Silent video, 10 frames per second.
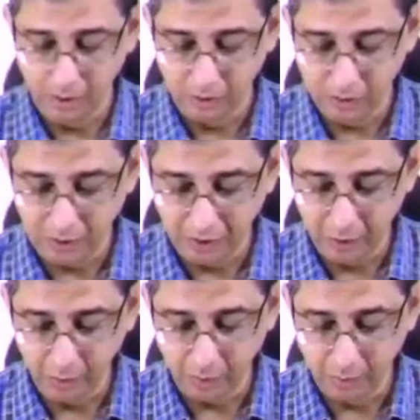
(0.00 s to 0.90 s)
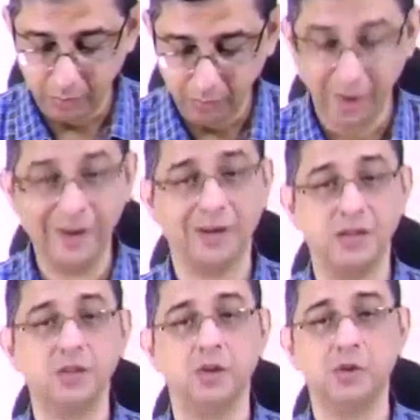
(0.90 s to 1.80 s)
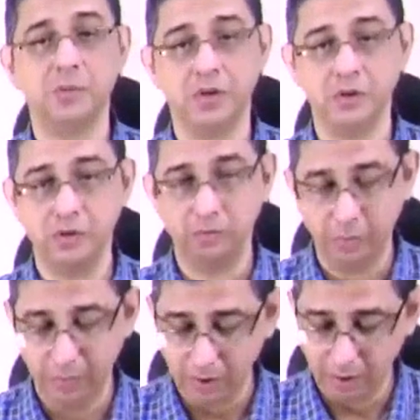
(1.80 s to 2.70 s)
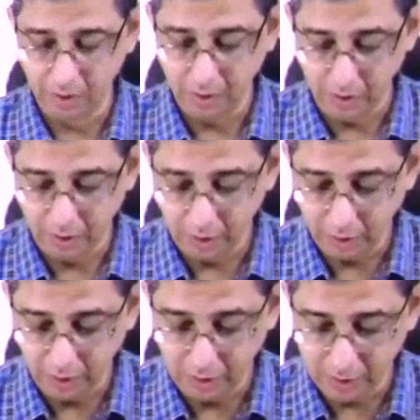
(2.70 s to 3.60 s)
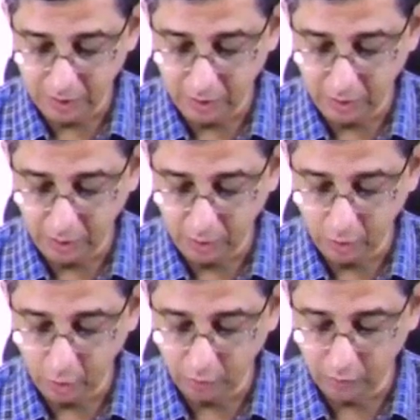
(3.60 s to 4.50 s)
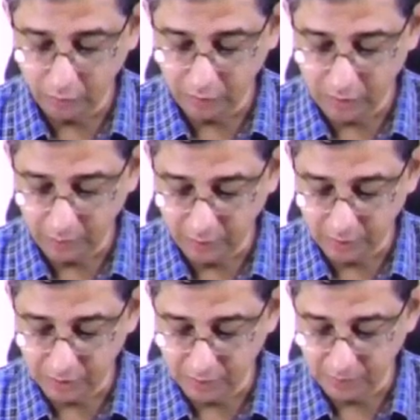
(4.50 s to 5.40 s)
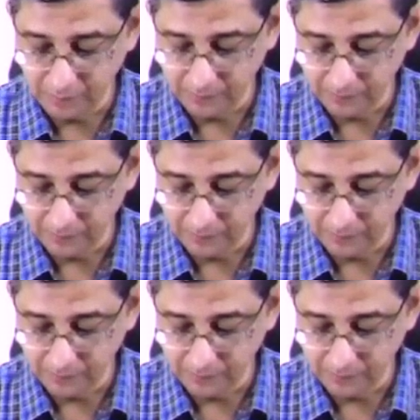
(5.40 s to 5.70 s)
The second problem that occurs in these patients would be an increase in the turnover of the receptors as well.